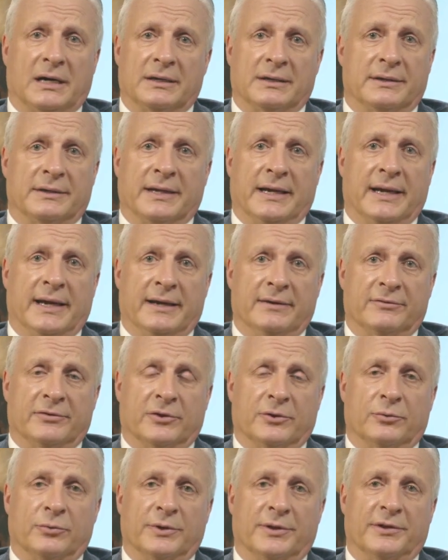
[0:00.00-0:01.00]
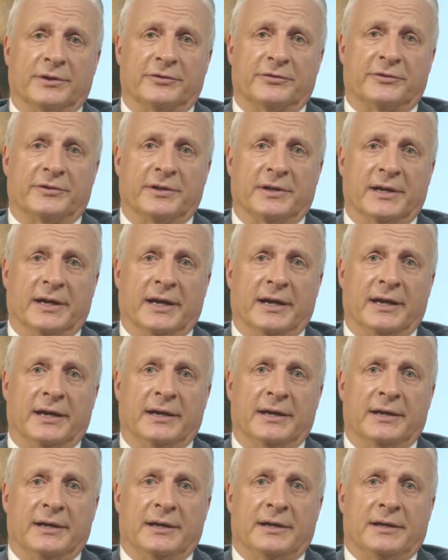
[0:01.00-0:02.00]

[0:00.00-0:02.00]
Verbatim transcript: honored to have her with us today.